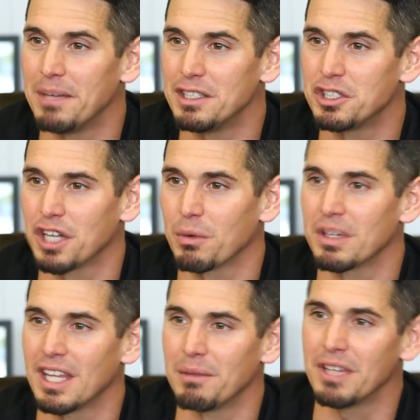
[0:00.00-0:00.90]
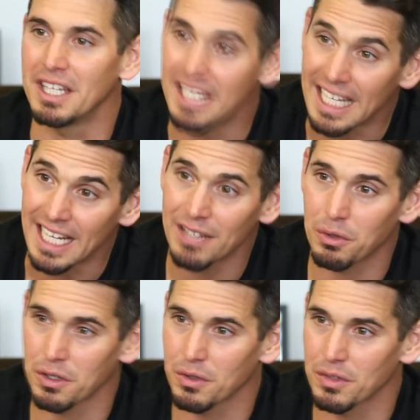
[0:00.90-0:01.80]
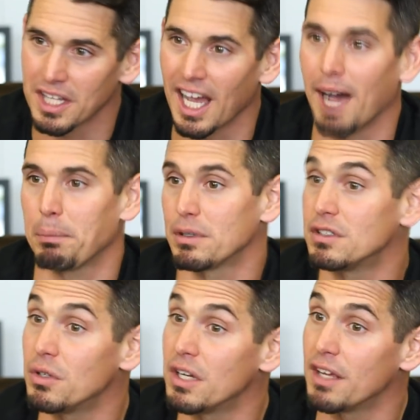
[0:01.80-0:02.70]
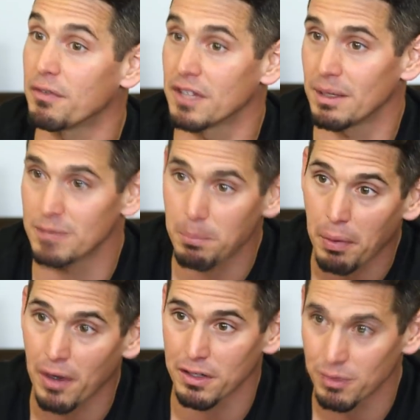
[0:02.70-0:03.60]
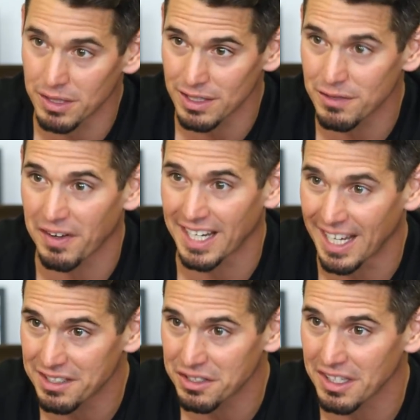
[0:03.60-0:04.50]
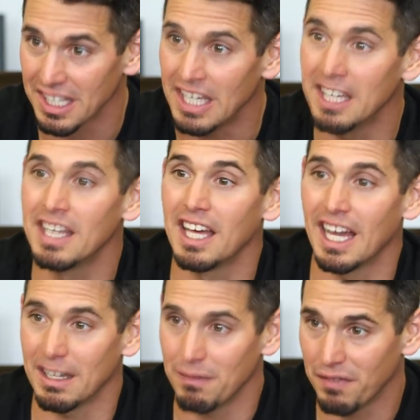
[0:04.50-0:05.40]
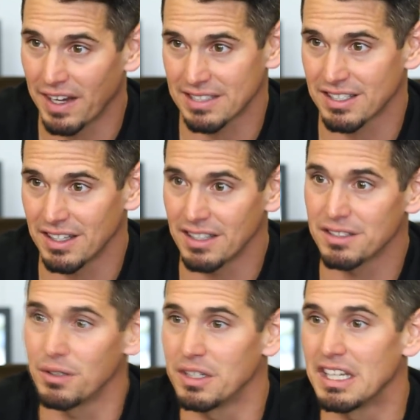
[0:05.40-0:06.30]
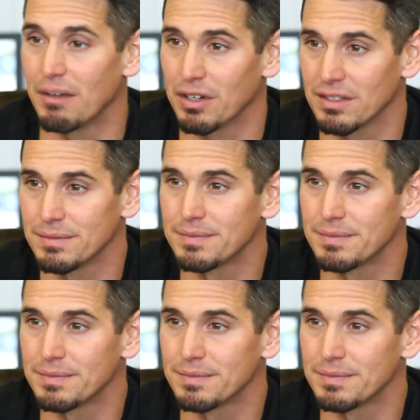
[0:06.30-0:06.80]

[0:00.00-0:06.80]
and share with them the need or the opportunity for them to partner with us financially and invest in this new endeavor.